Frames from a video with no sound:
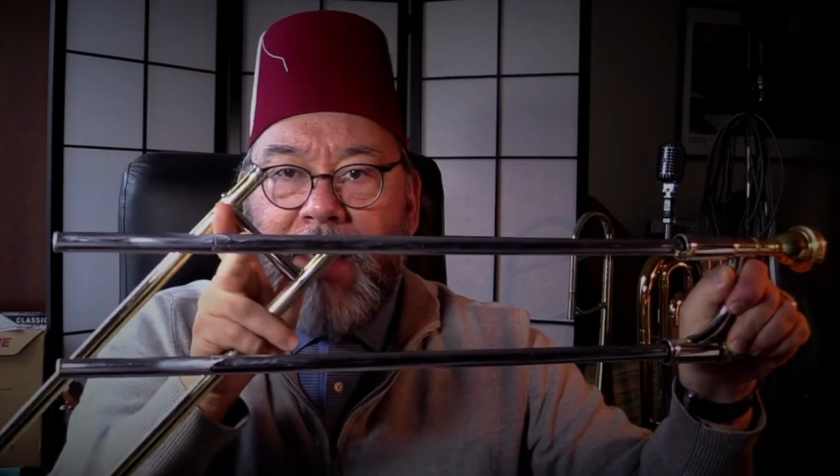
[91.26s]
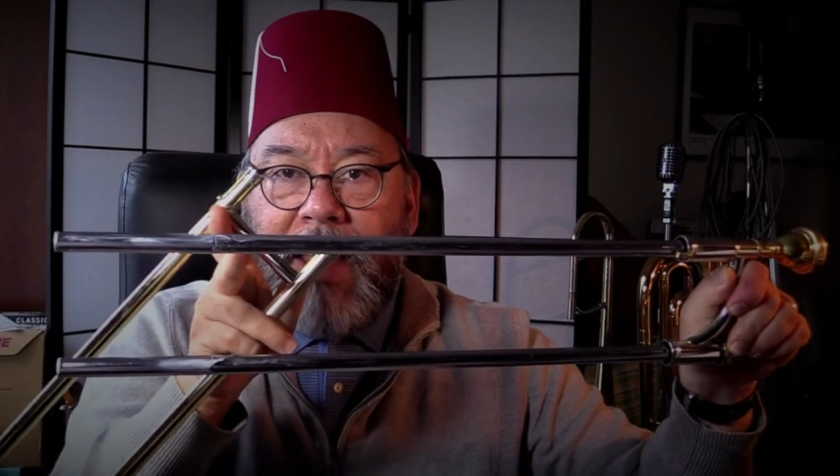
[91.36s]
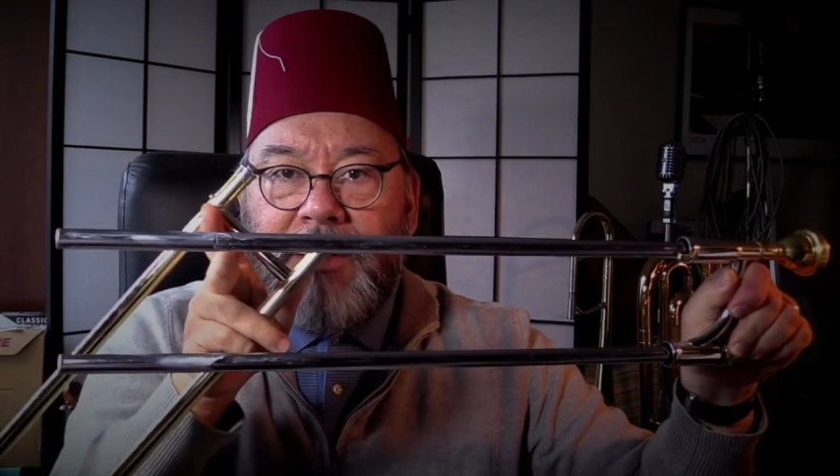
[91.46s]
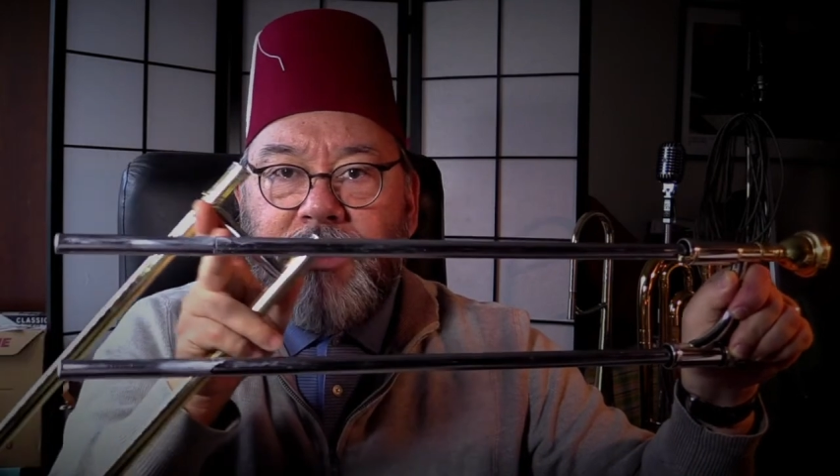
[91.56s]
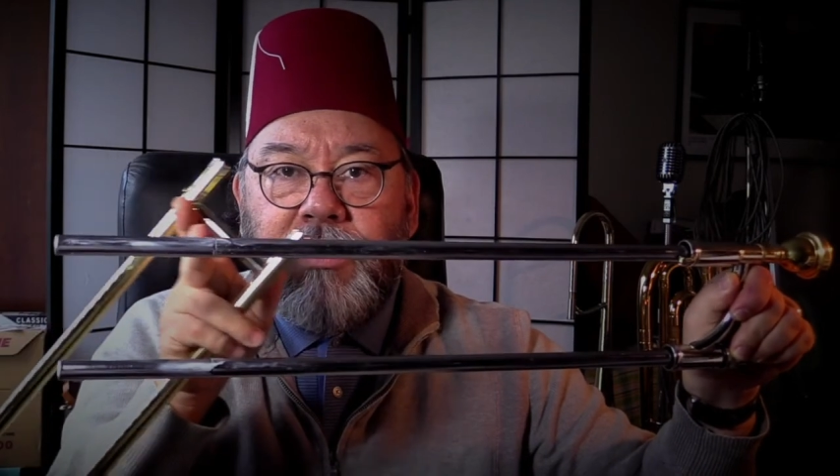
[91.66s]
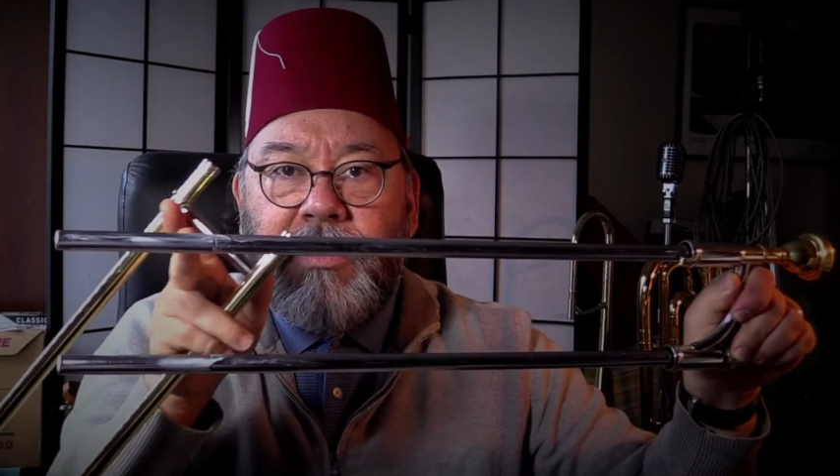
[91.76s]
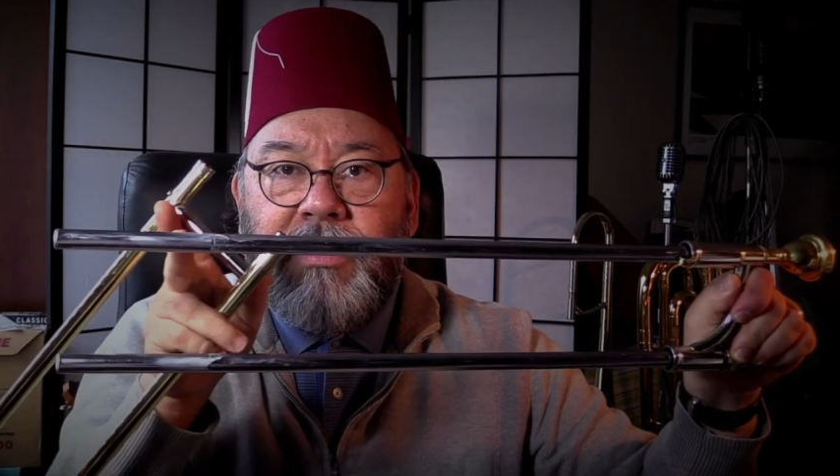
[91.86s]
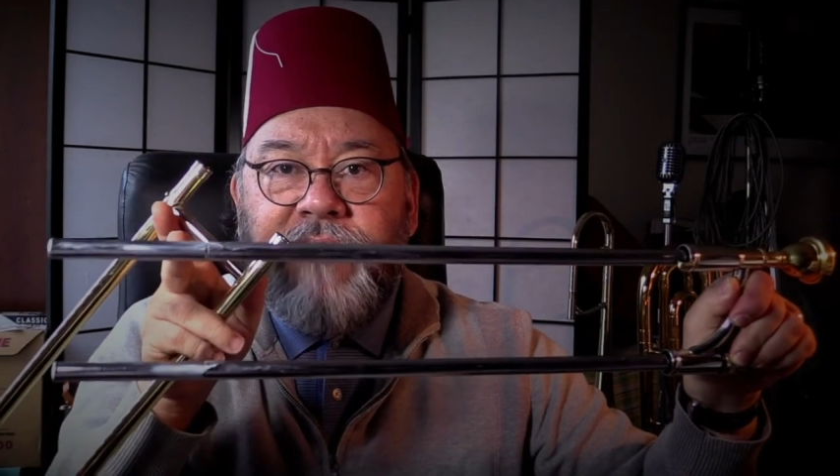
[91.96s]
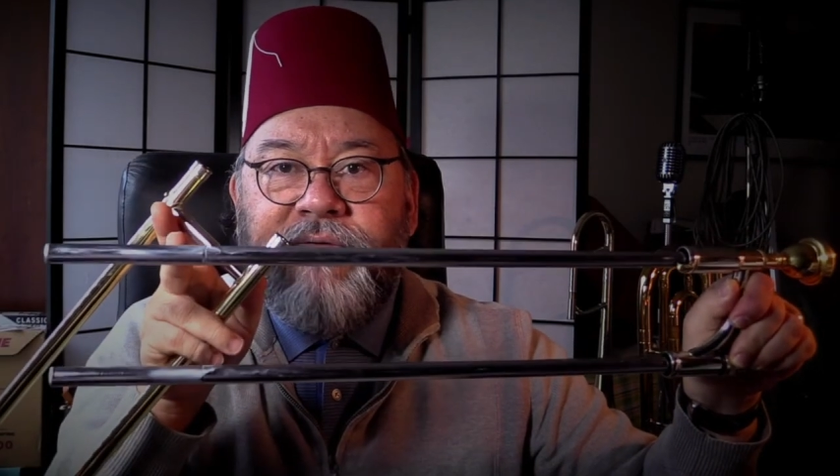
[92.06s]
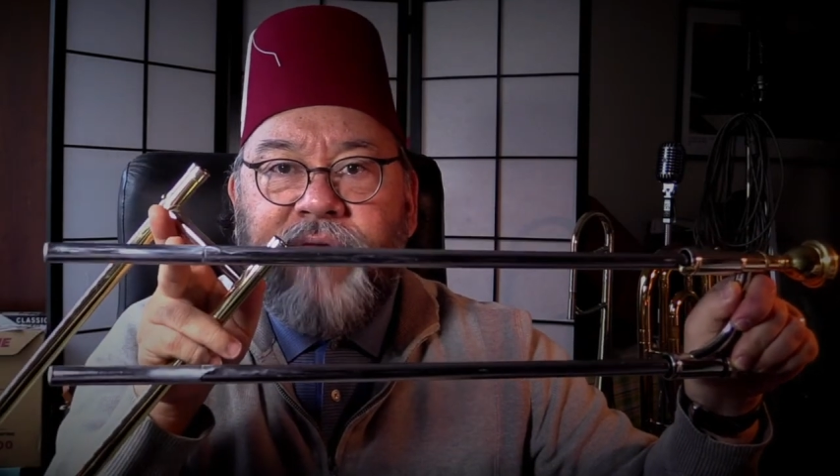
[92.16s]
enter
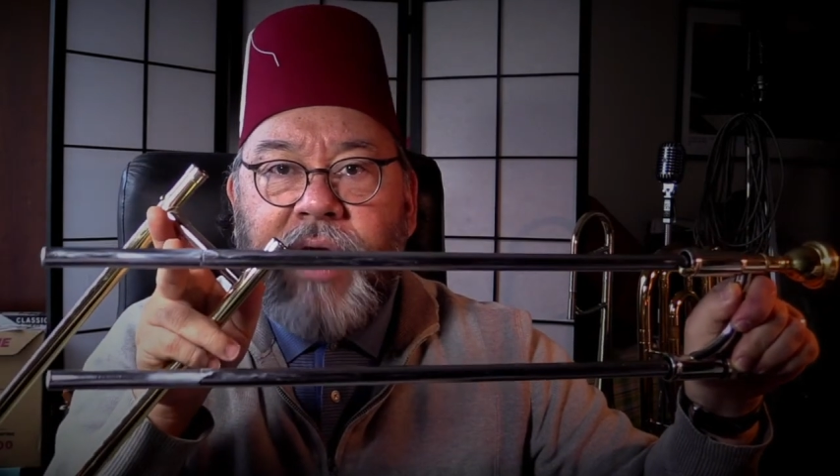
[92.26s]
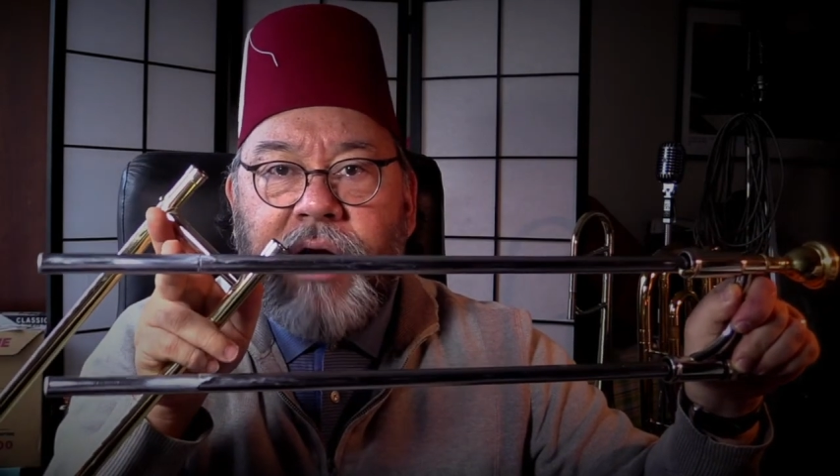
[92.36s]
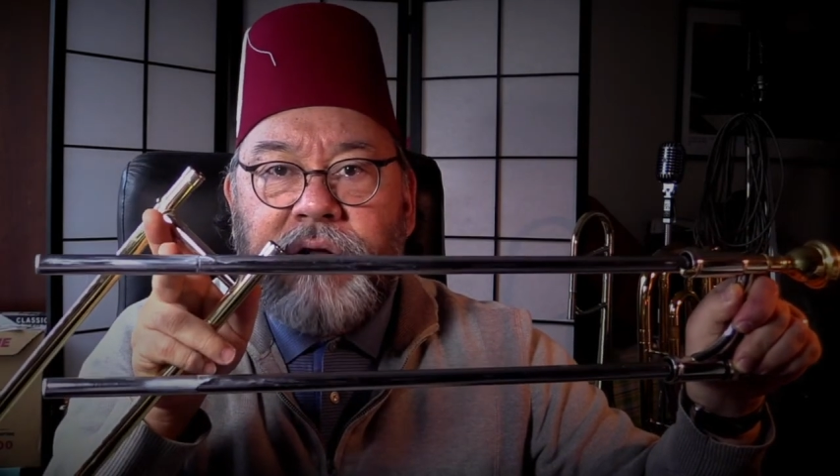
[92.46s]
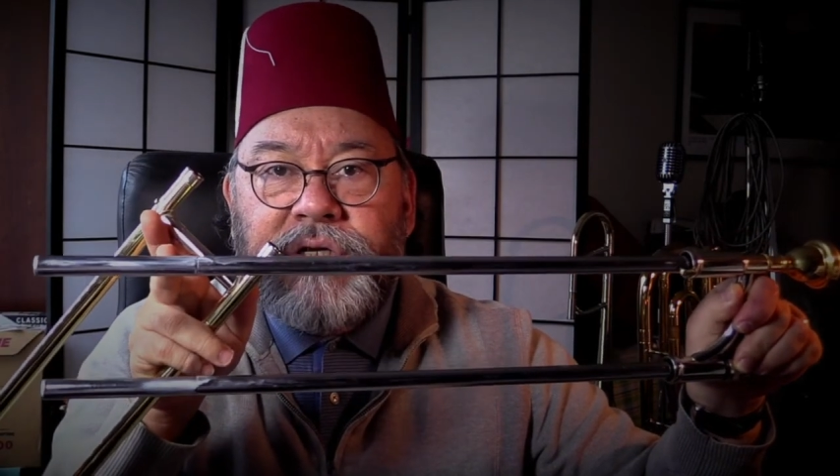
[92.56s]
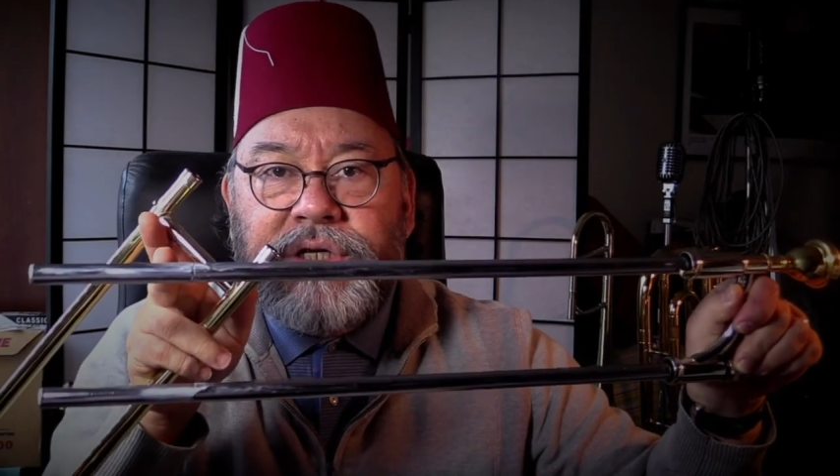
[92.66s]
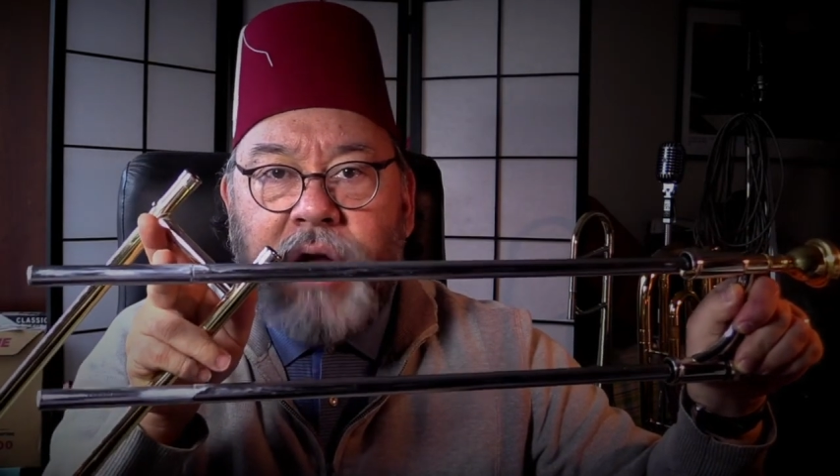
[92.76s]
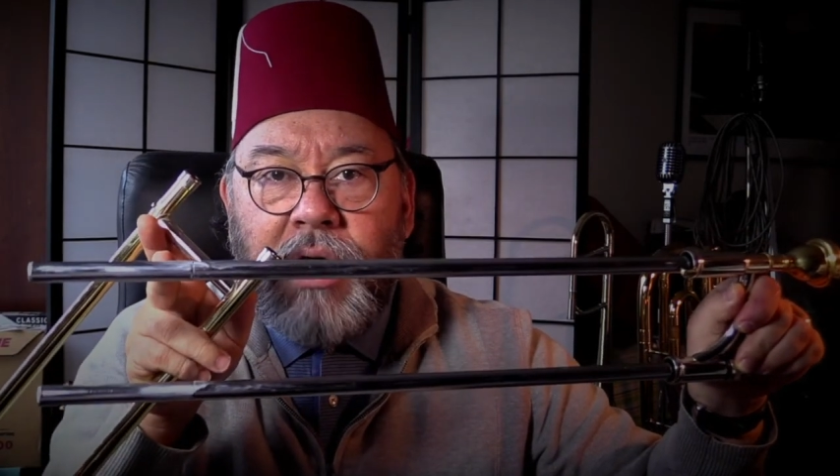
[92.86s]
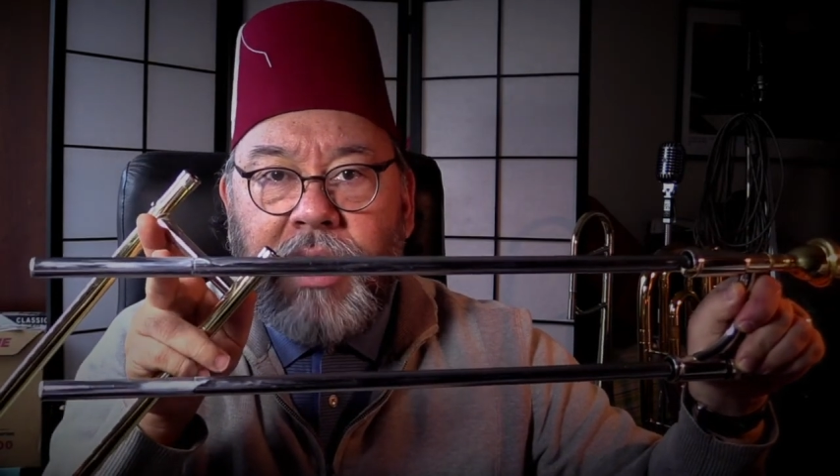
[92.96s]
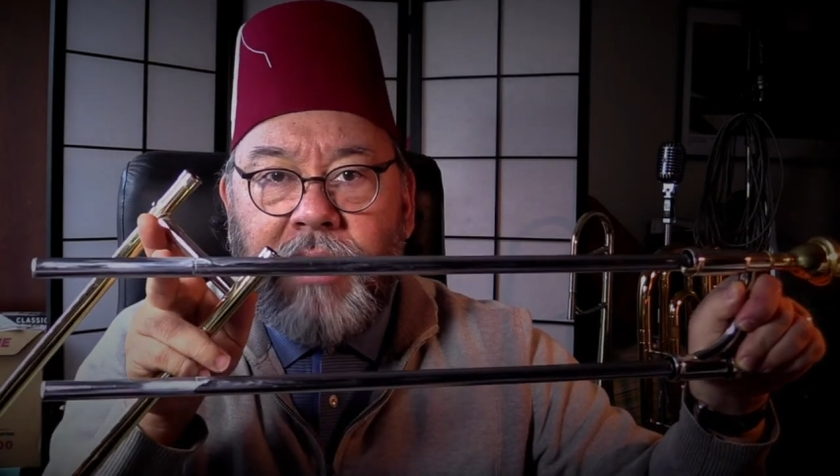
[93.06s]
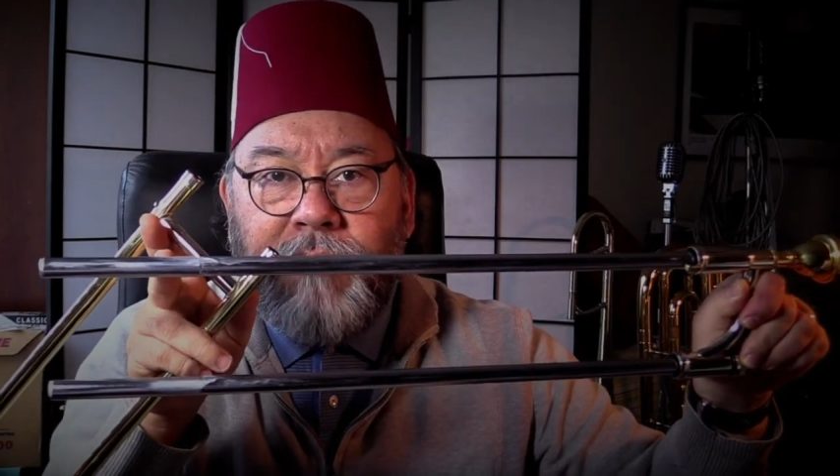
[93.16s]
the flared stocking